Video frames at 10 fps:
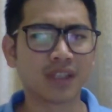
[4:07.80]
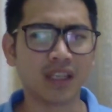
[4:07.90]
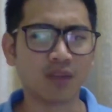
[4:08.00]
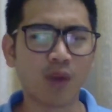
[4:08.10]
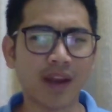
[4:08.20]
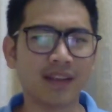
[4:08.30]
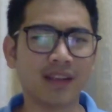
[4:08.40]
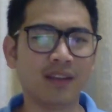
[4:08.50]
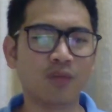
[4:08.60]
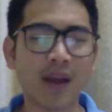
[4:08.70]
When
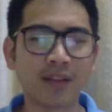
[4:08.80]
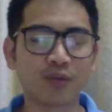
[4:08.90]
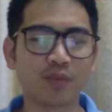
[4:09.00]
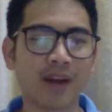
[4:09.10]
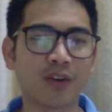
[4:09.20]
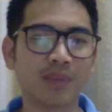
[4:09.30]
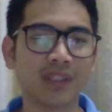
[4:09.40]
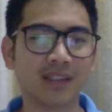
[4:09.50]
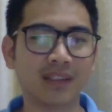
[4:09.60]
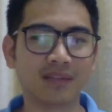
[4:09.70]
he went to my
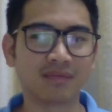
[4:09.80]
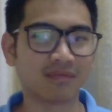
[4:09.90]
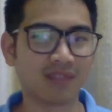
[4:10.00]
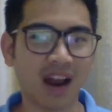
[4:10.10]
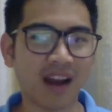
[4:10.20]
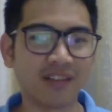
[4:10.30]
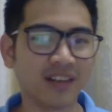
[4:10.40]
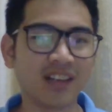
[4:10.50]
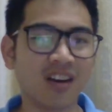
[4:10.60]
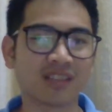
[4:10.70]
competitor, I really
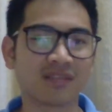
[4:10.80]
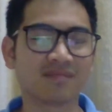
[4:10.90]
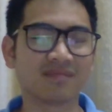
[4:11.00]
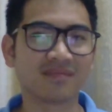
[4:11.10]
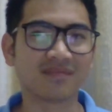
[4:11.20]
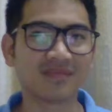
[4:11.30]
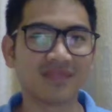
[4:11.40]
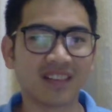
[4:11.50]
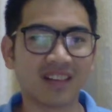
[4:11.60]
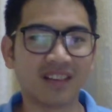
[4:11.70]
got
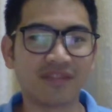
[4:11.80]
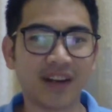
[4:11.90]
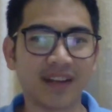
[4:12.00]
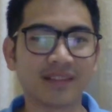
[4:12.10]
afraid.